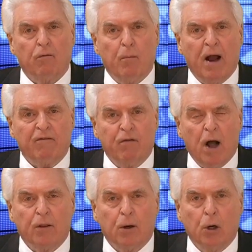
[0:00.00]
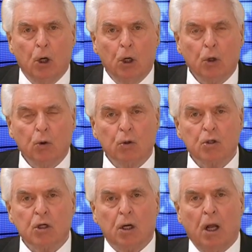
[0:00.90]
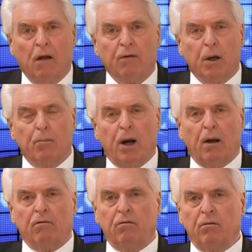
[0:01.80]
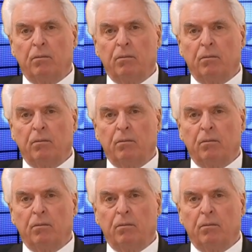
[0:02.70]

of my Father who is in heaven above?